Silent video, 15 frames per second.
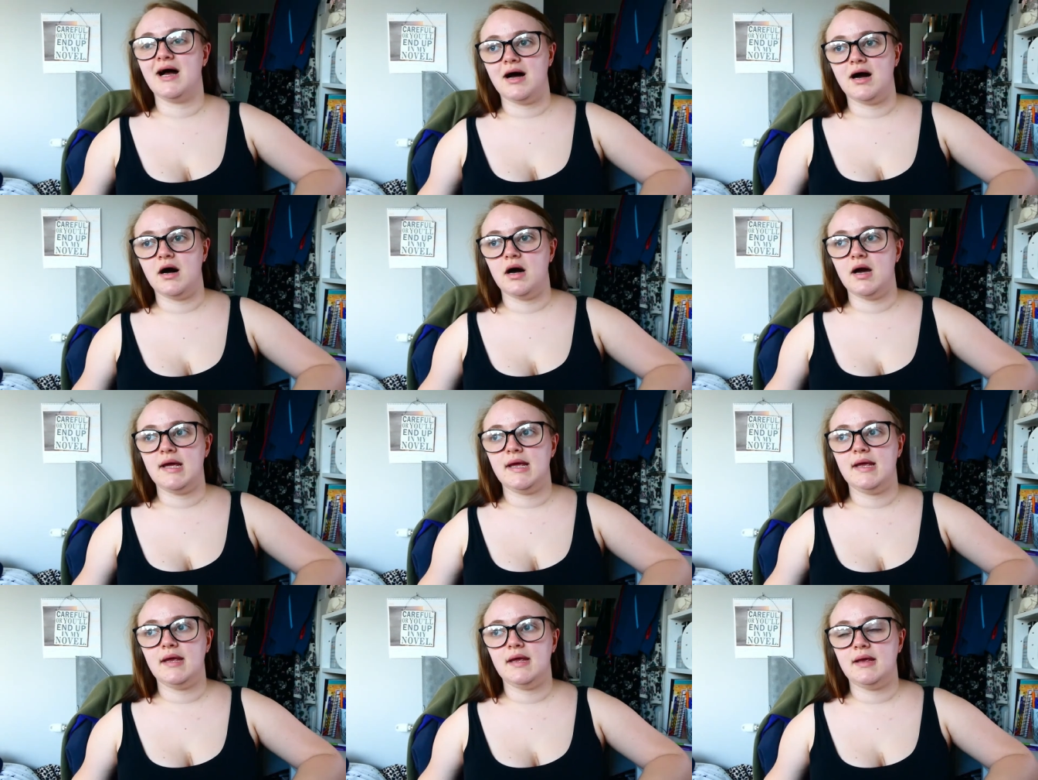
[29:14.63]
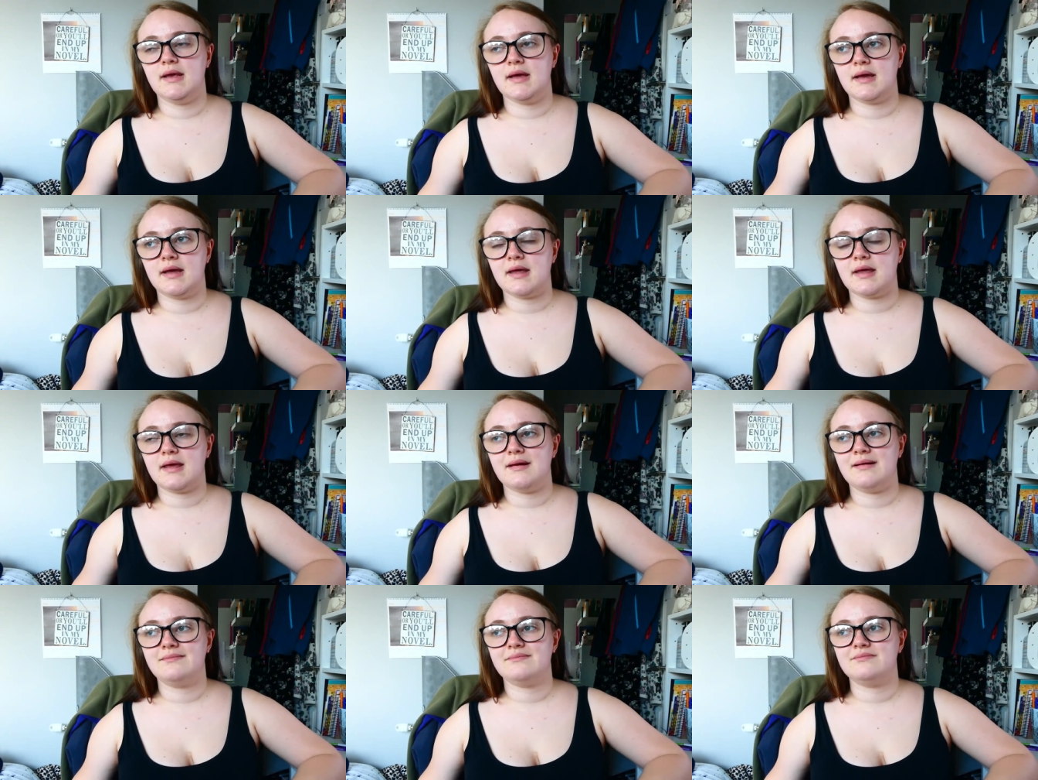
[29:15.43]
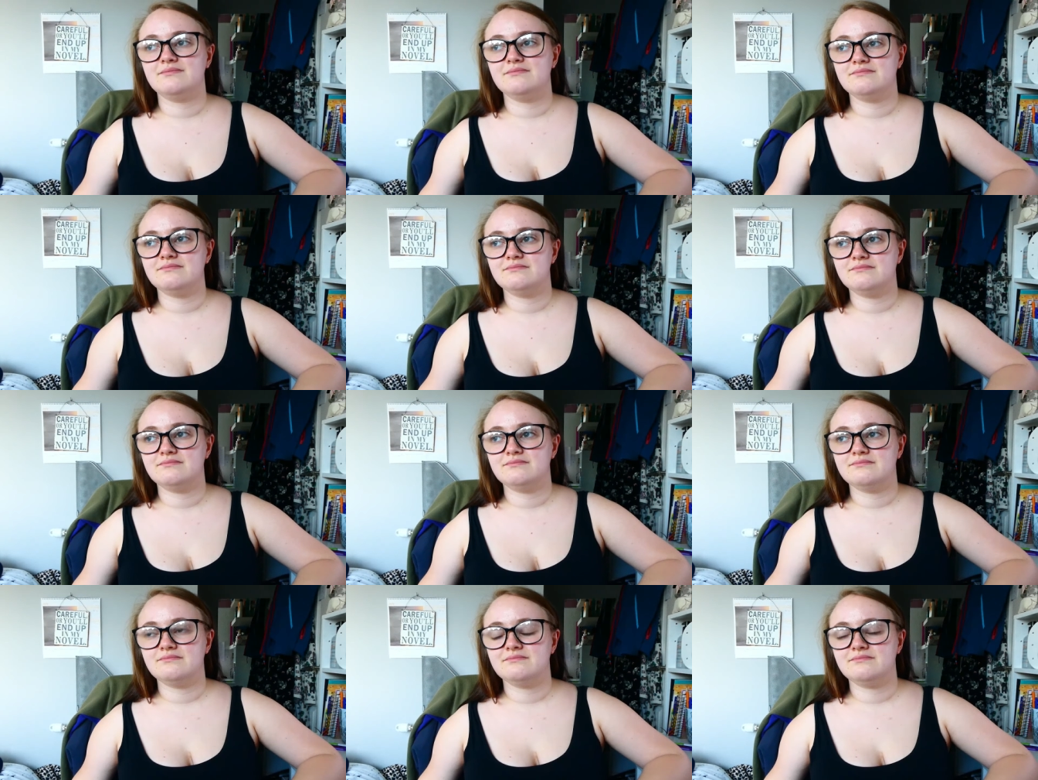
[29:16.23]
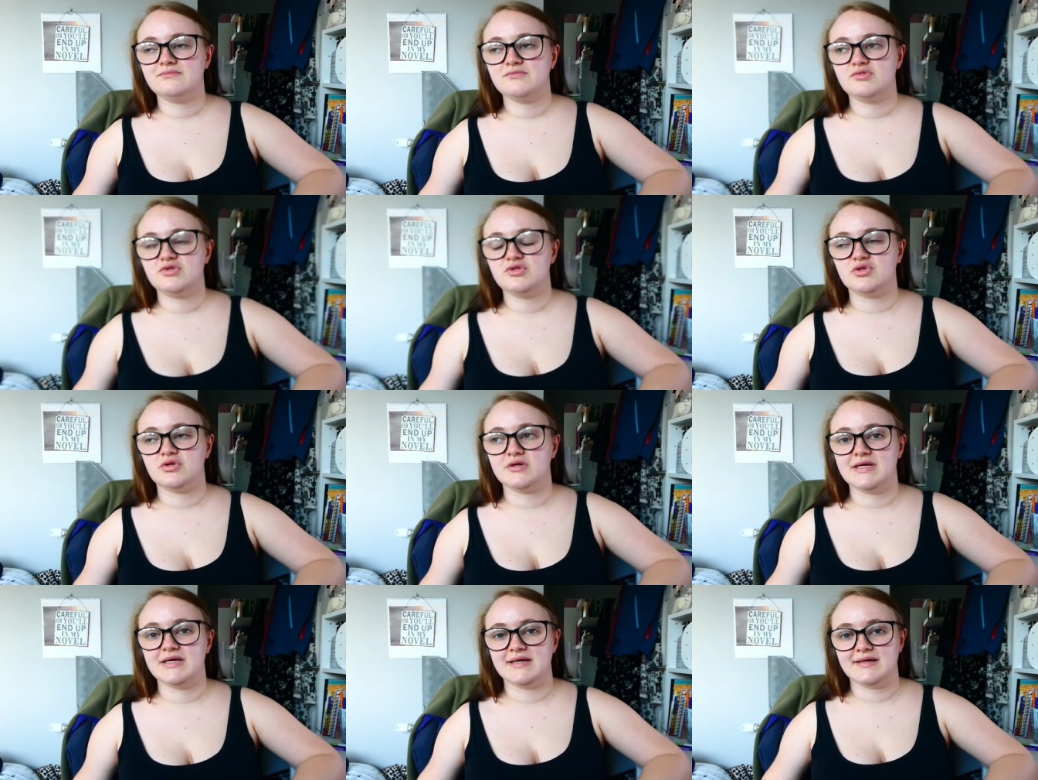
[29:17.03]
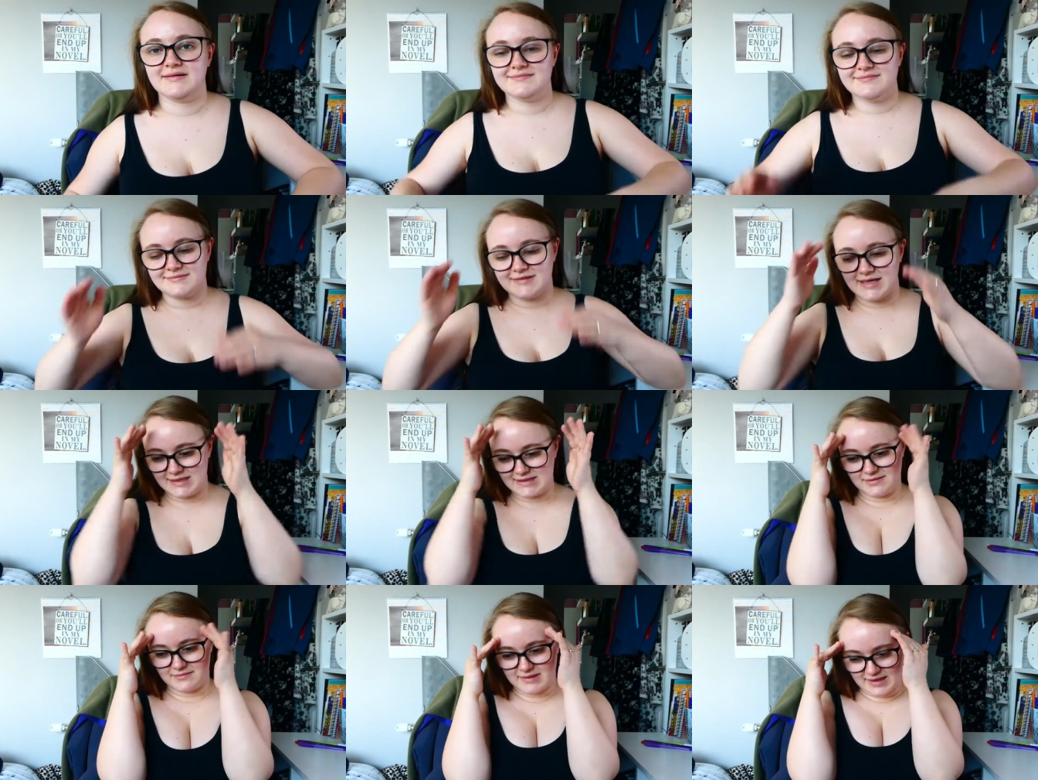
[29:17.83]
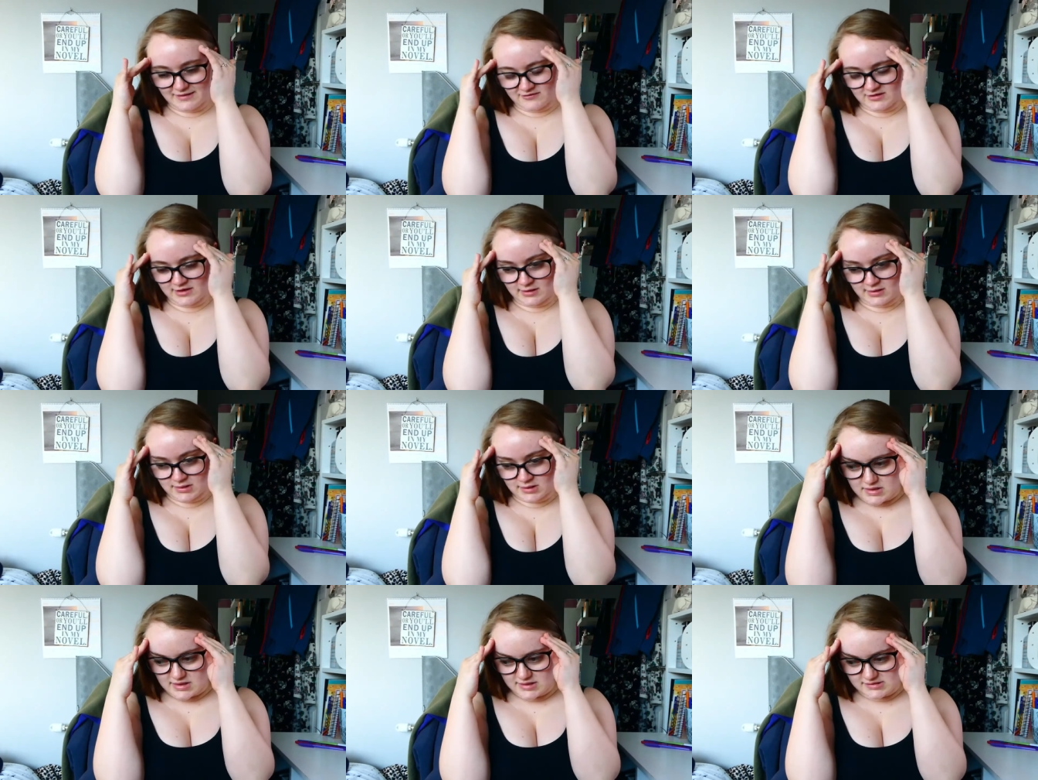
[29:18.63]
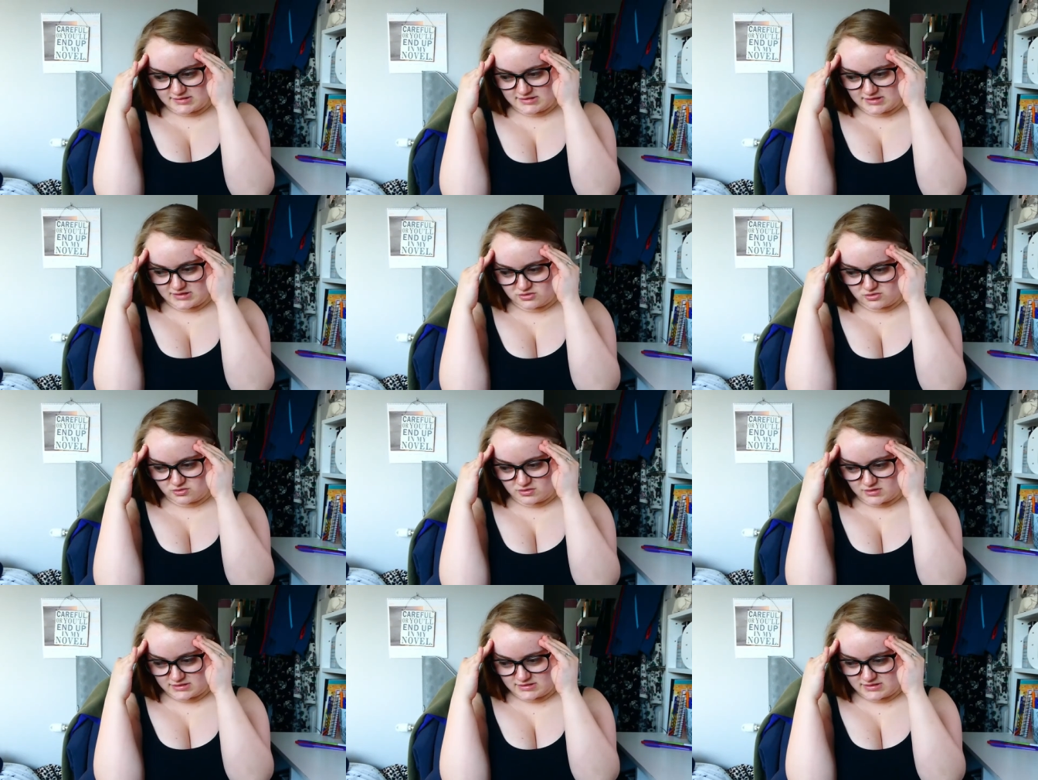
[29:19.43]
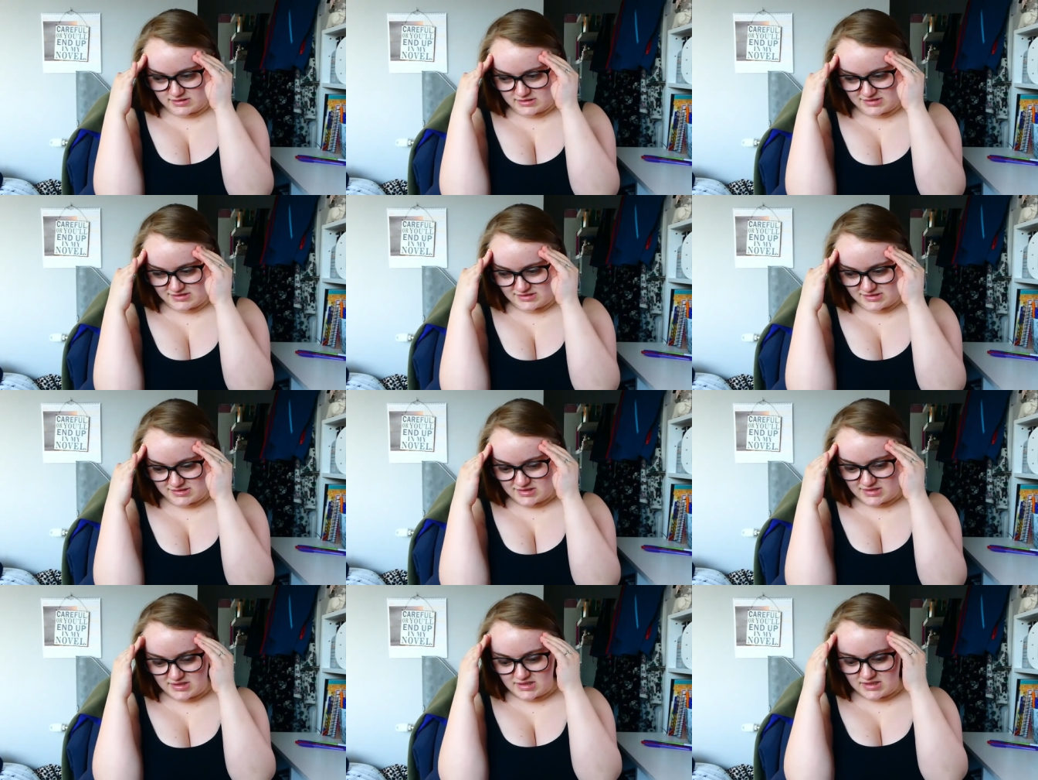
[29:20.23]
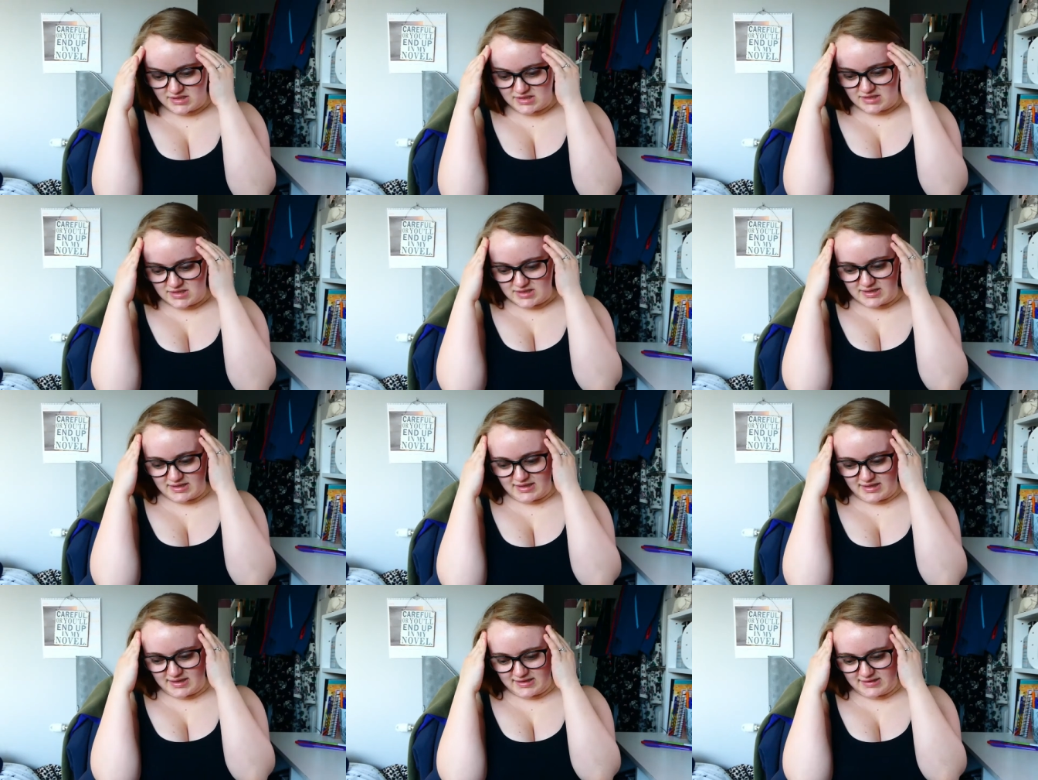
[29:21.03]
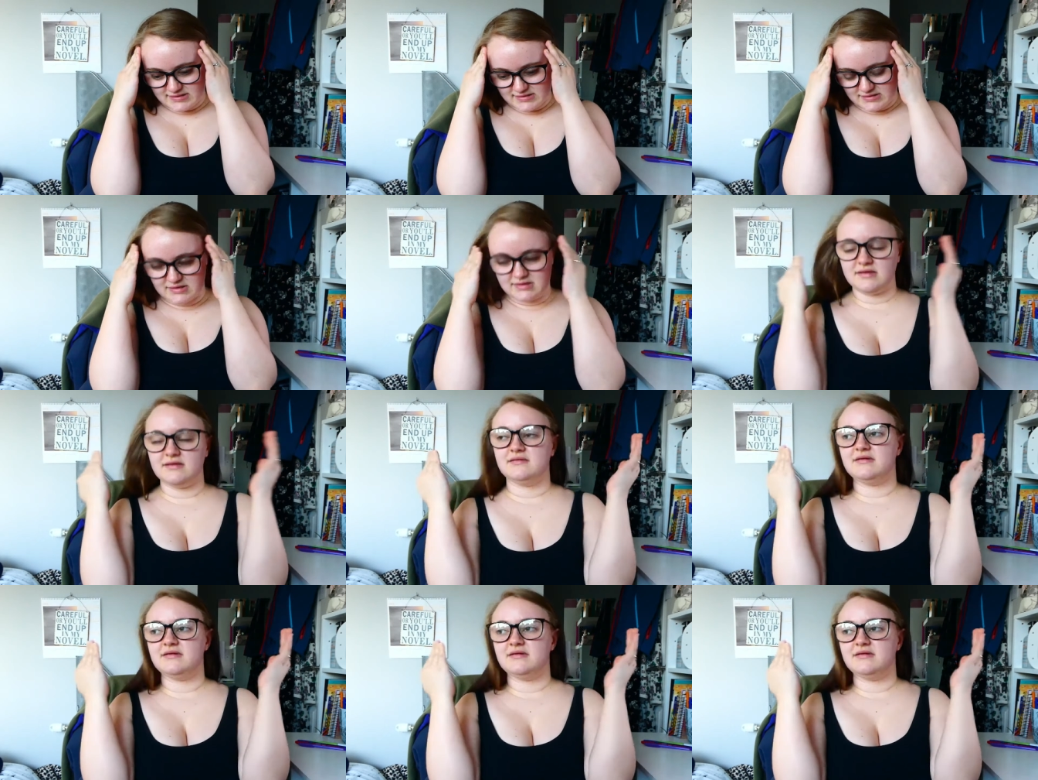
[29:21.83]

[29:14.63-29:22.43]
I am struggling and I'm having an existential crisis and